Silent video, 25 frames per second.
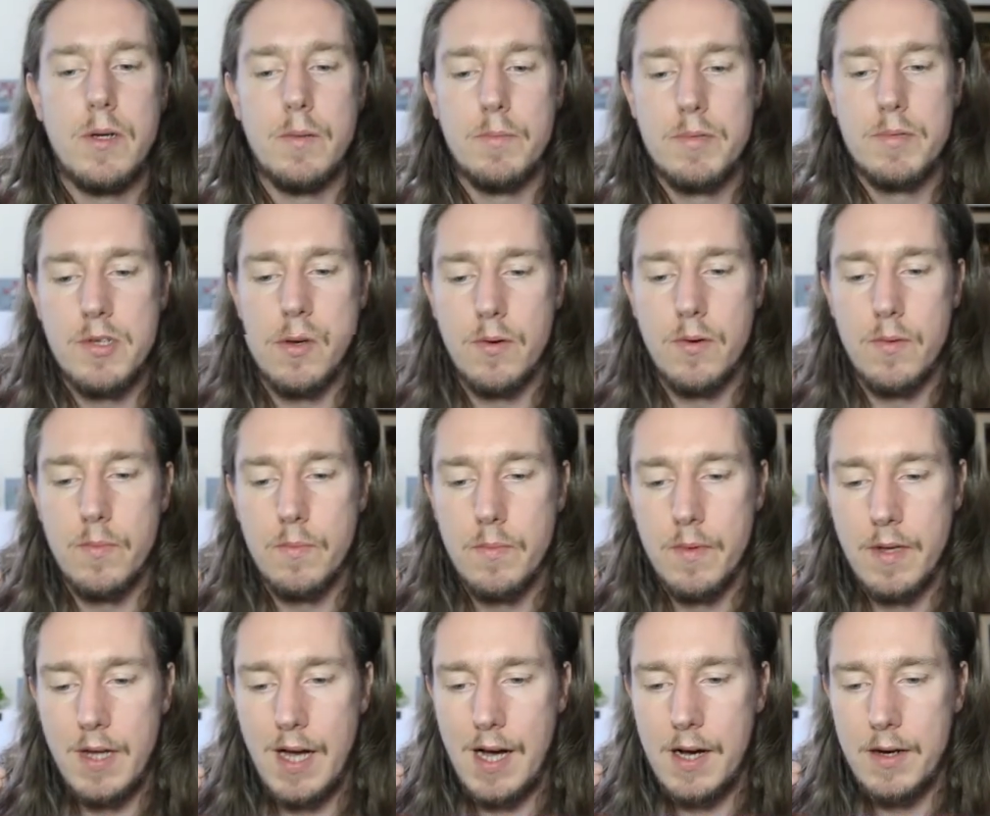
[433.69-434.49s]
So
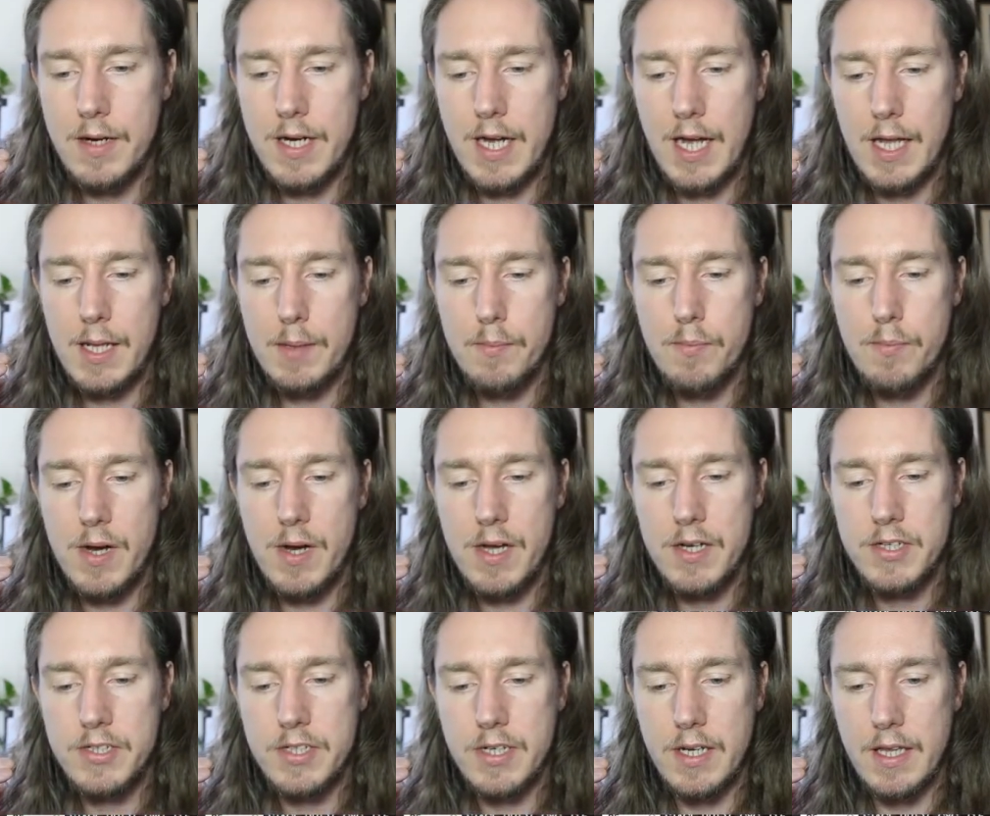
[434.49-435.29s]
our
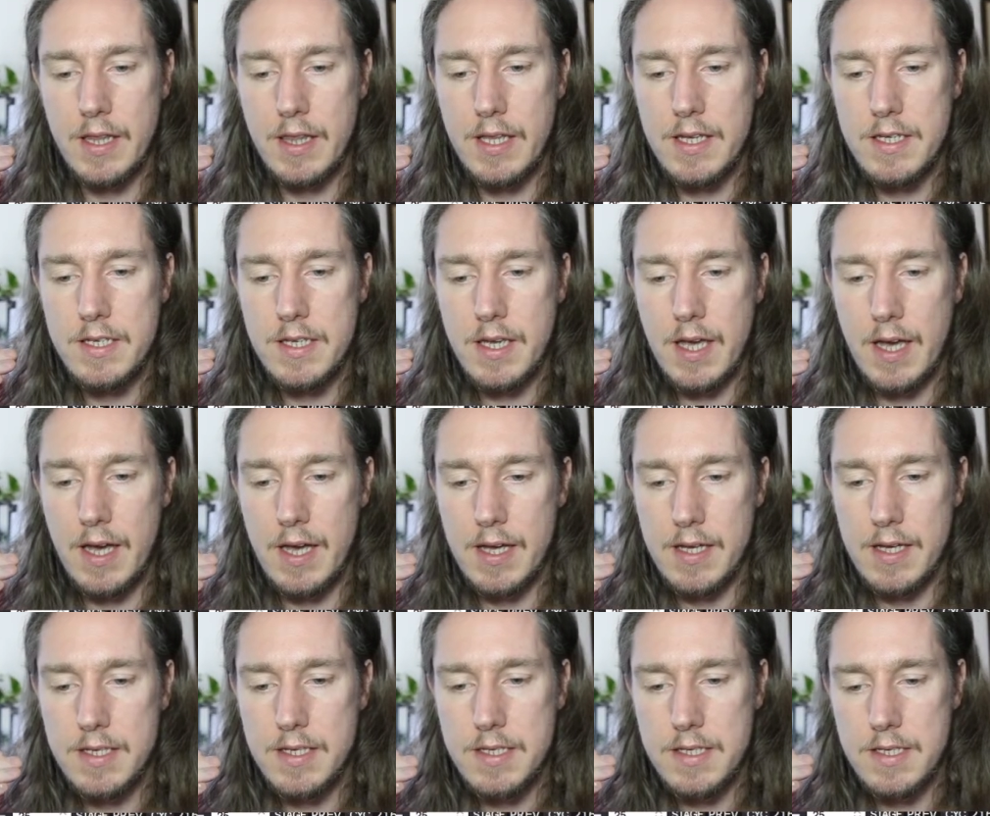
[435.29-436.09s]
calibration in this
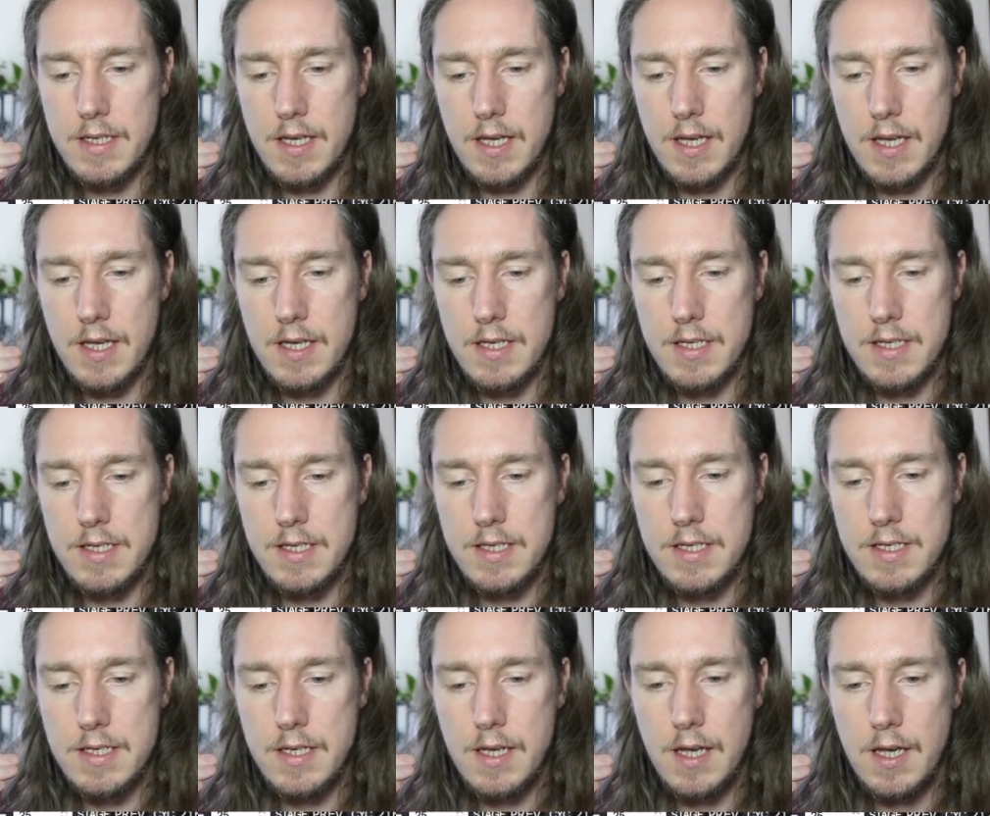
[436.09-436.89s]
case
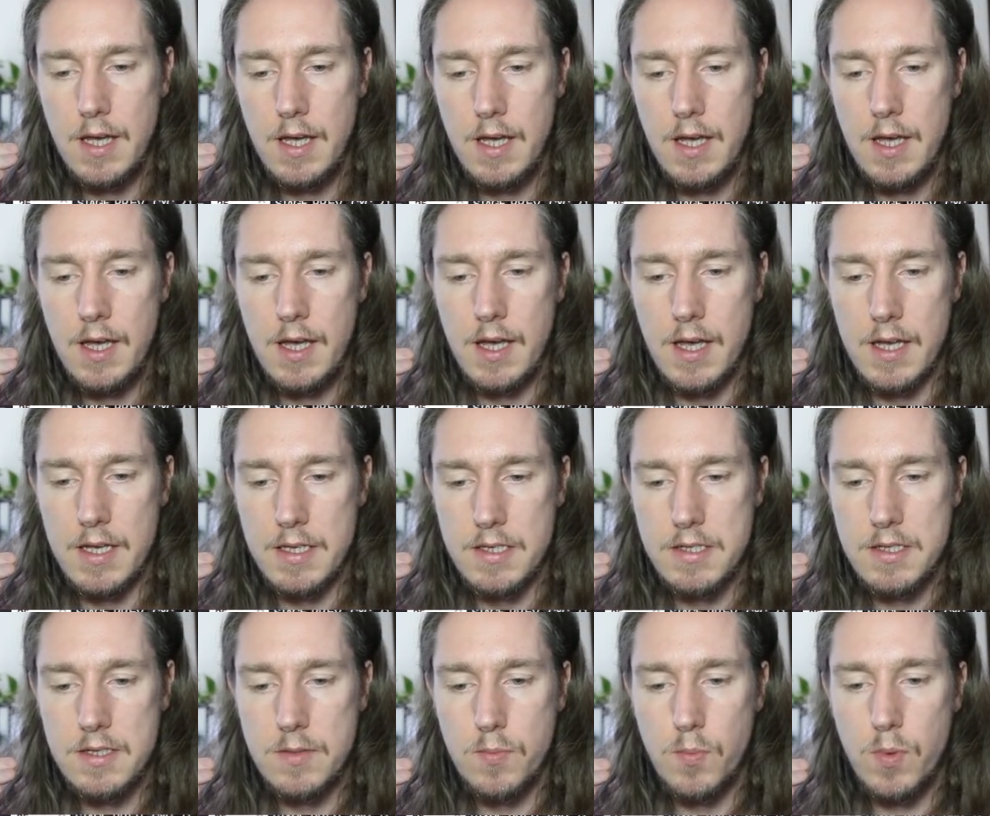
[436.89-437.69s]
is
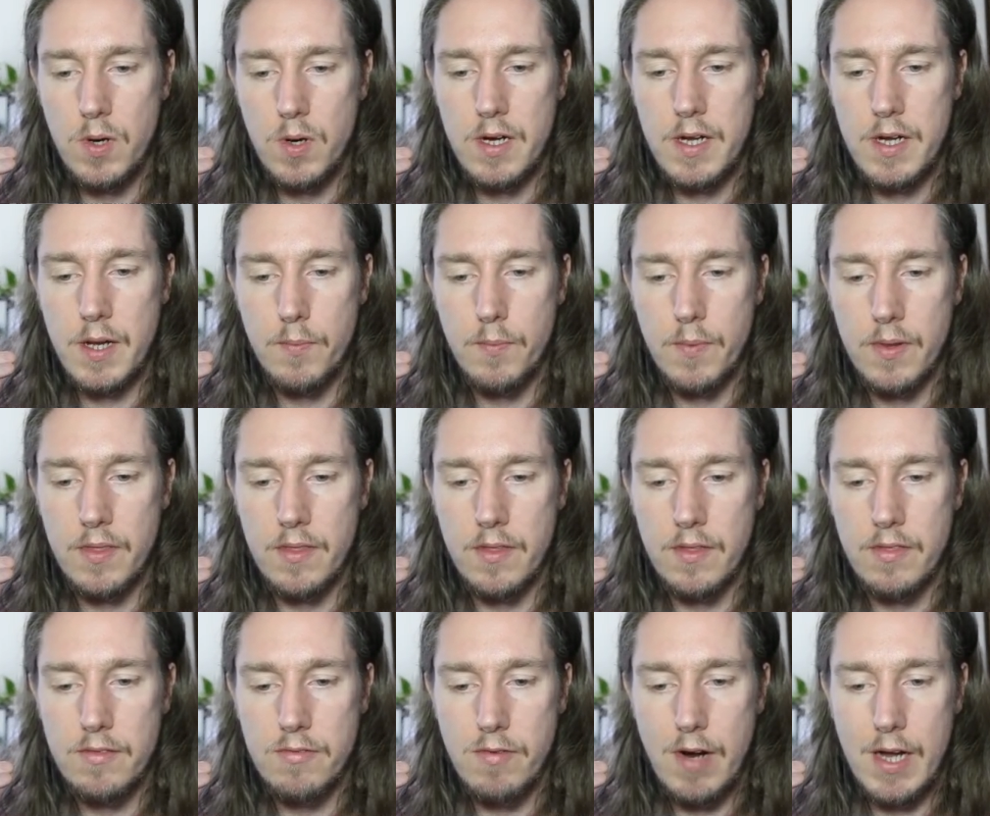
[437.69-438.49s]
working with the
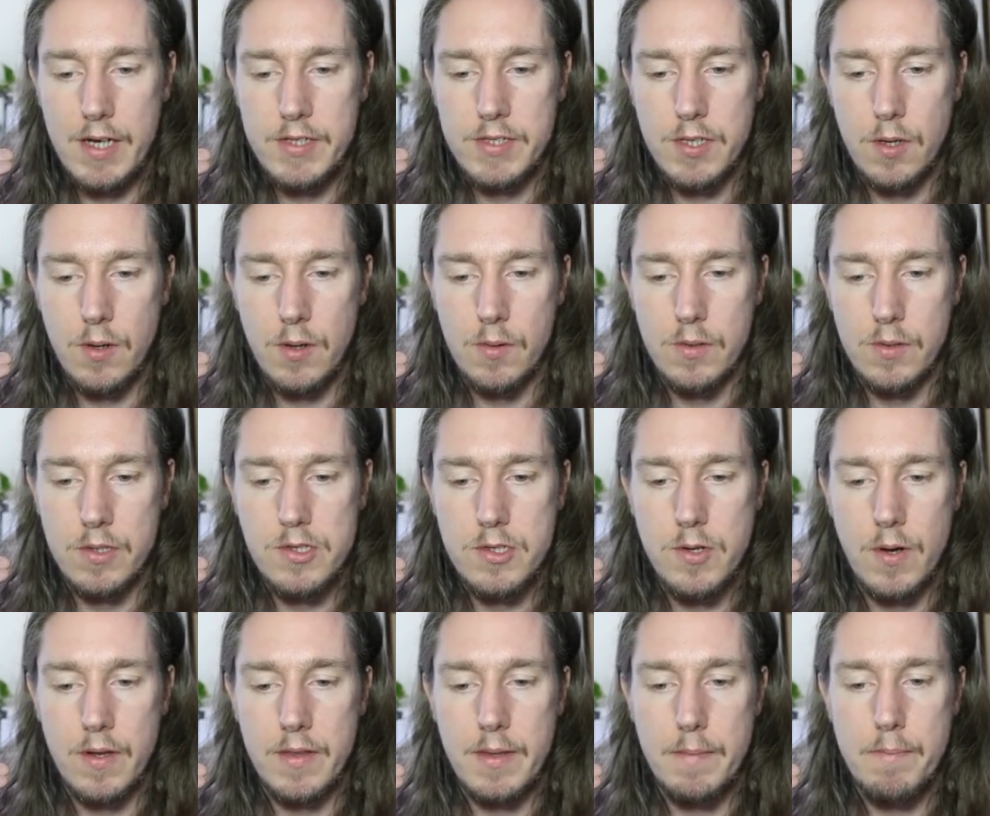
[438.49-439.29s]
threshold. So
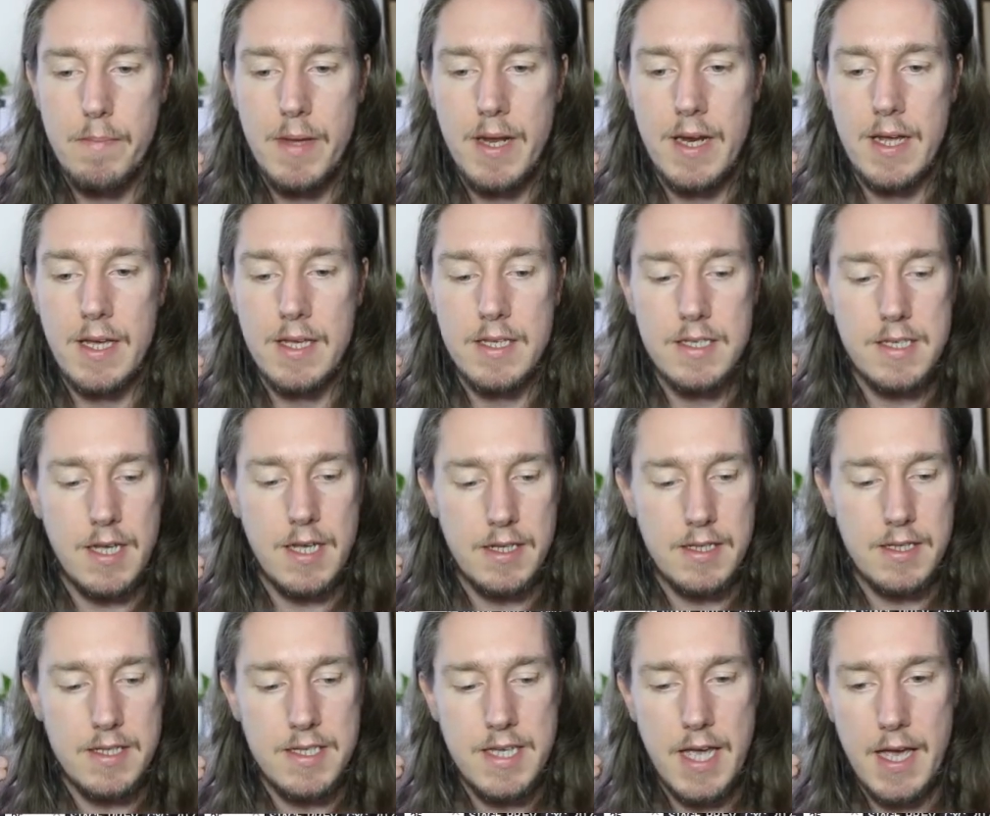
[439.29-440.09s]
at the minute it's at
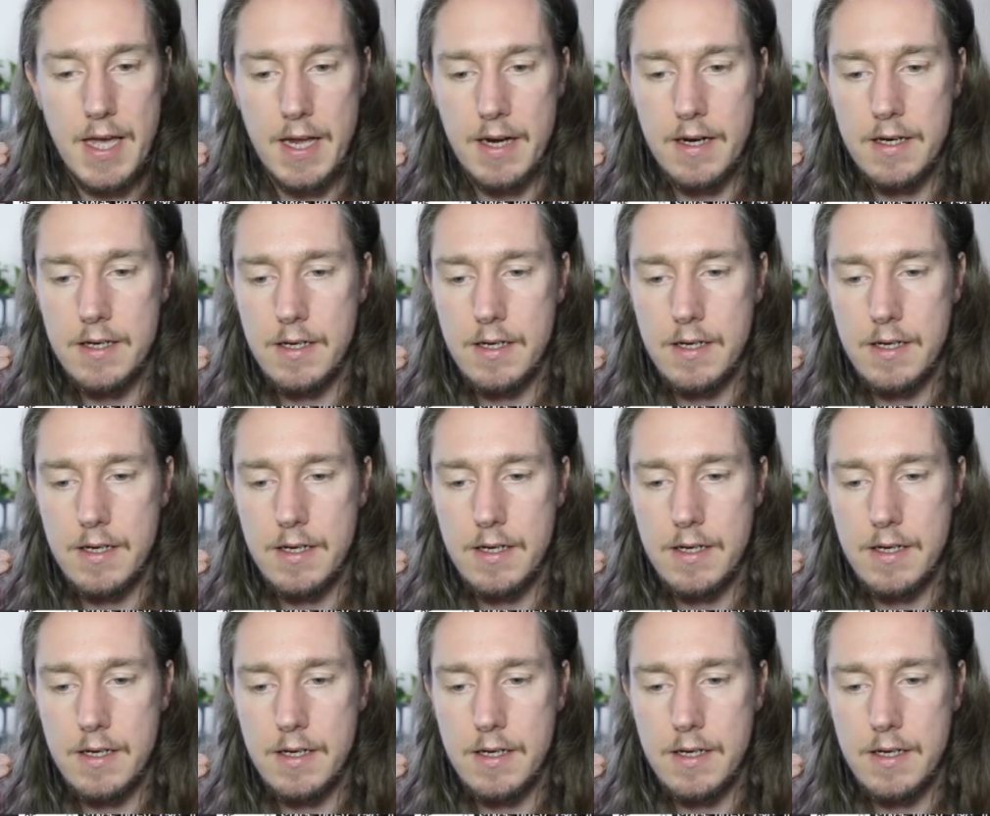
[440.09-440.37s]
10.